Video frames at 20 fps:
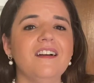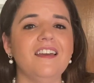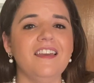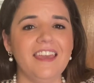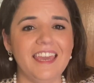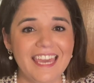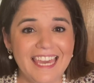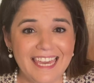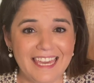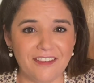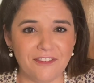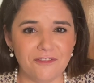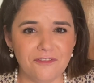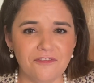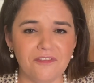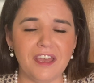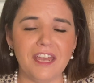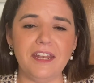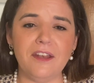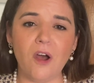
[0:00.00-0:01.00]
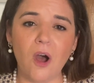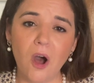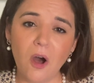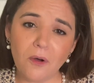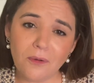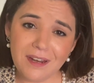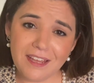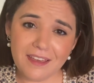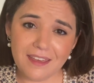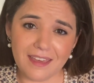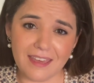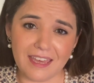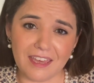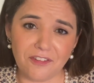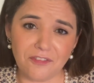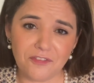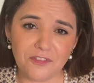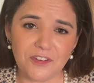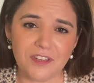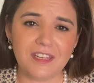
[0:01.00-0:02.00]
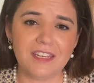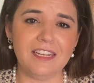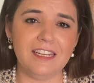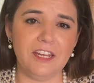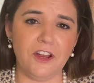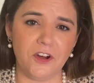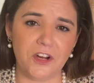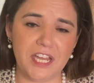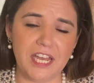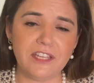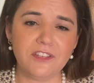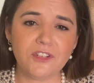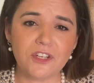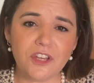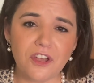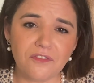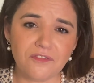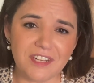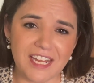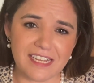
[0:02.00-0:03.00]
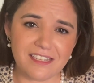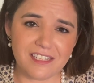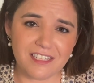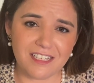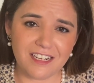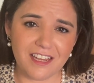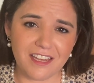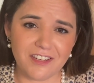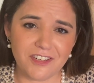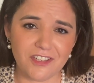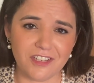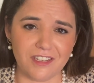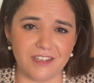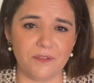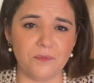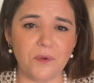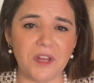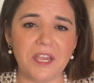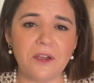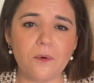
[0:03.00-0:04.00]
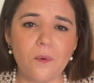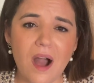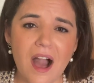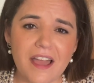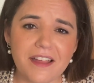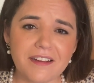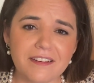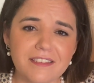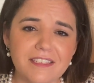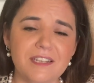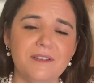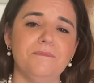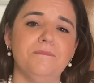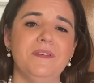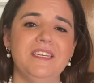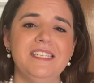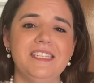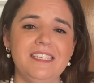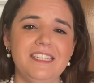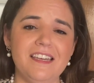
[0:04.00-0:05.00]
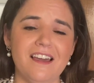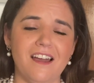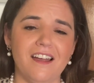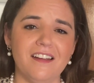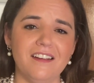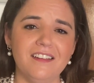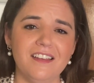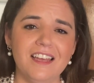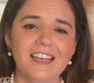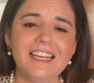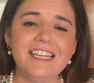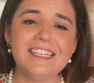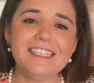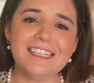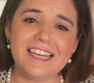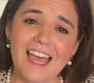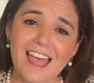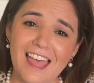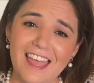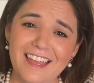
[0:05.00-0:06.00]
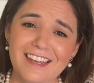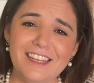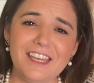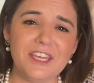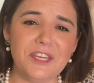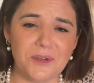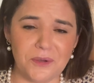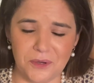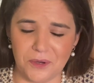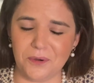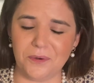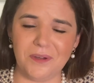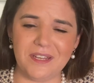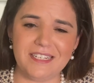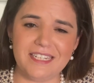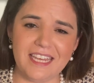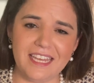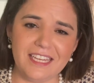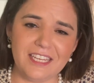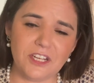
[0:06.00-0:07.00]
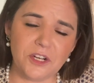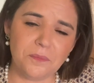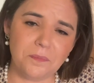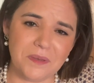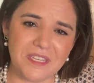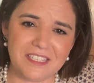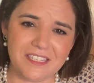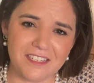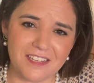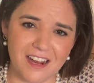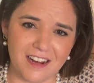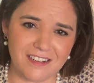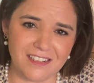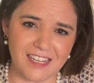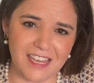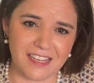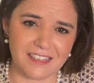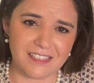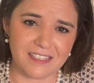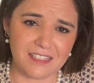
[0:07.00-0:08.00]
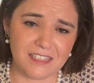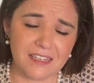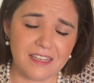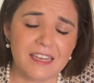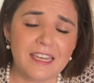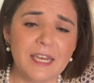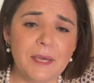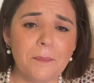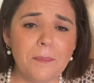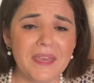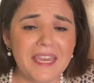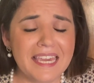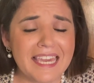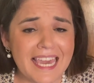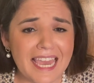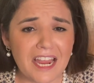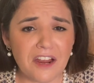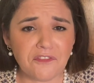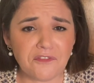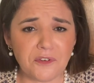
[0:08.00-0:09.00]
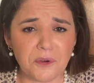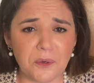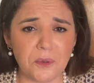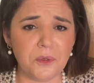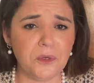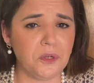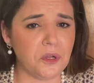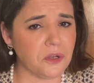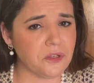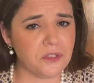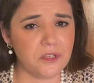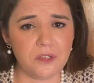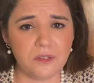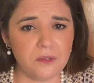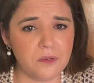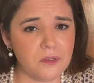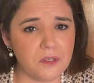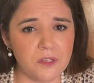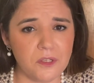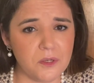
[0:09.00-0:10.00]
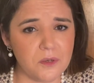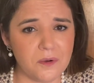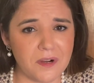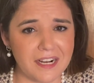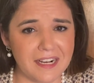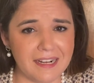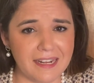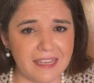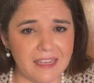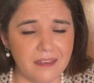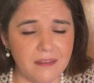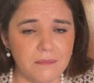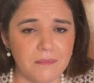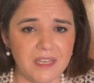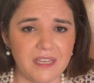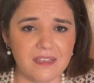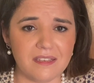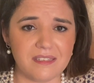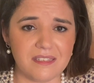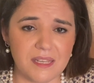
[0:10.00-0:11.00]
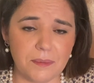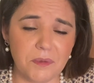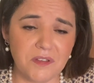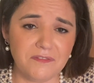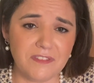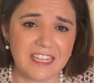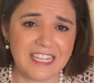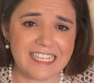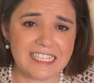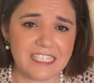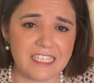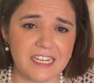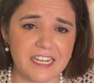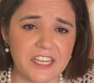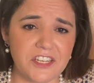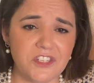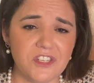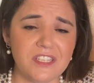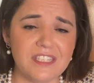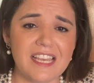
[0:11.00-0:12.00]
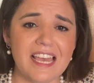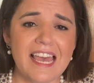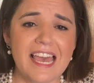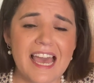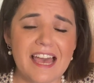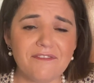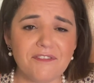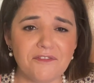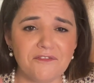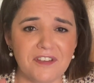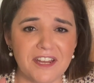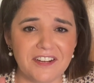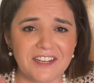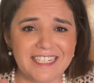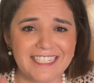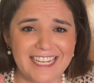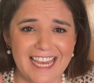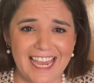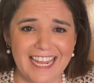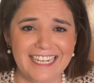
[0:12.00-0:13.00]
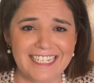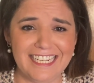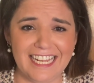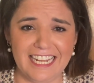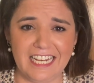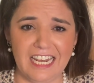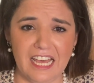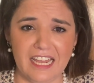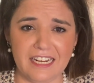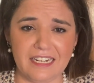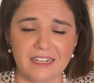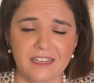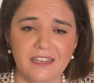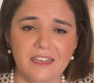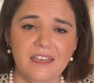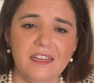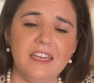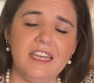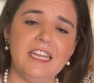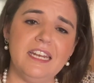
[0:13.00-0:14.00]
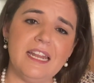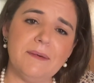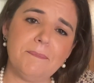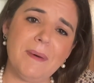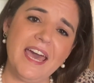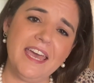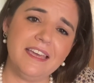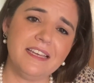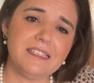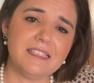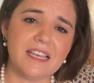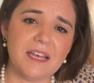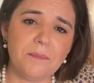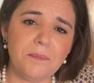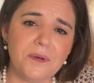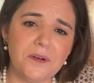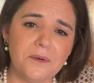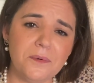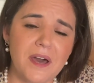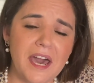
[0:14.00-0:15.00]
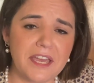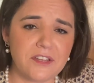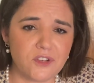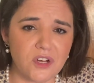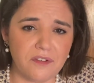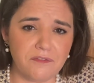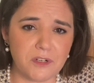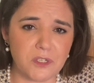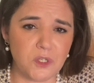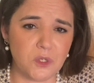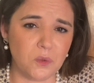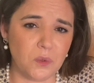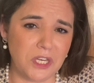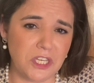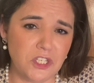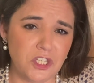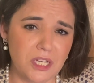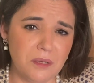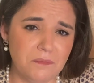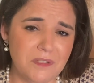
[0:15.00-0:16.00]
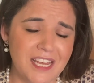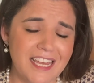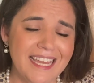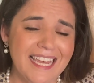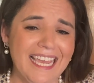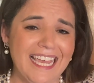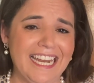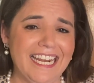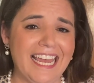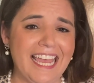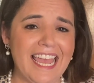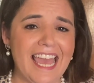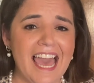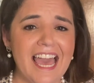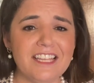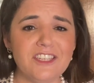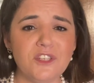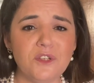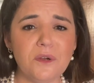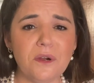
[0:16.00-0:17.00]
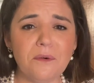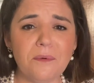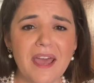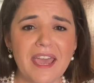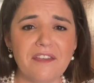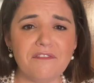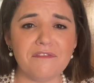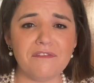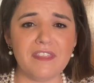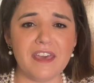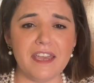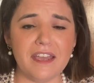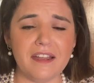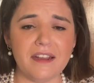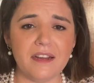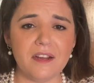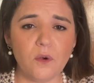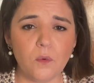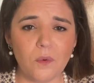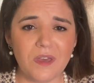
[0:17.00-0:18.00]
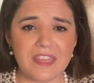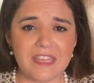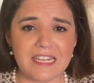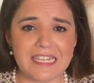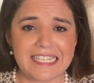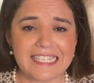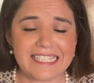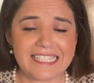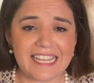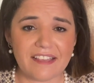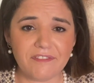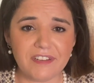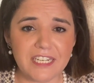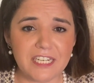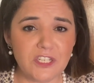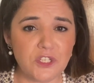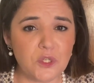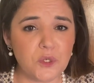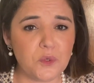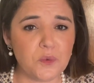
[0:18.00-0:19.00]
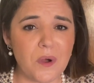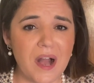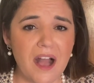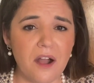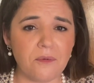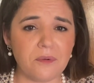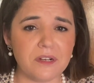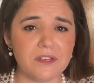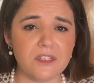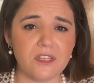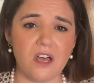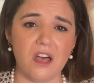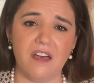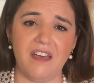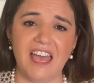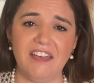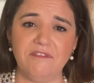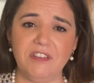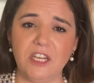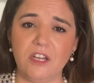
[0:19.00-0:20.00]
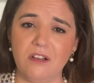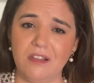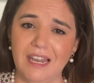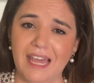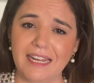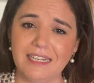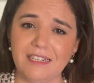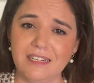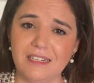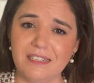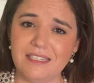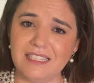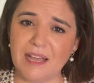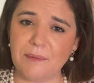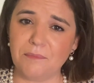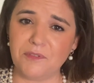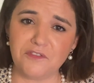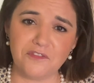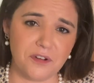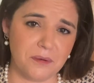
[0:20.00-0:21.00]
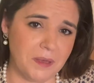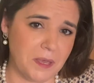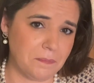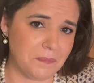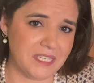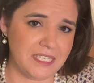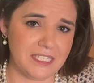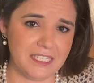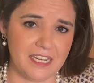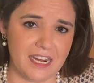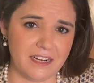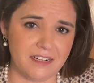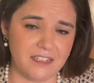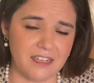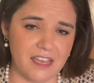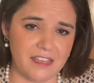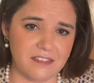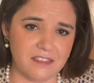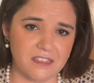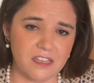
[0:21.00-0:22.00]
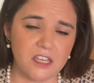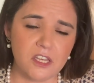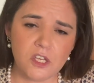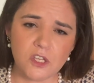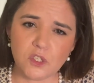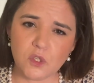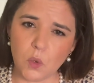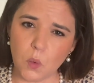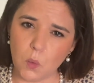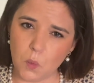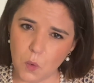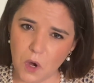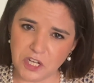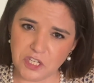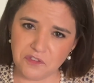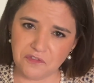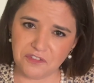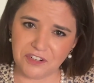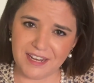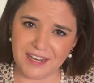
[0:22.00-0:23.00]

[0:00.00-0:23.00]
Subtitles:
If and only if your country of destination requires a PCR, then you go and take your PCR test. Be careful not to do too early because some of the destinations have a very tight deadline. In my example, I traveled to Egypt and I had to arrive there within 72 hours of having collected the sample from a PCR test. So watch for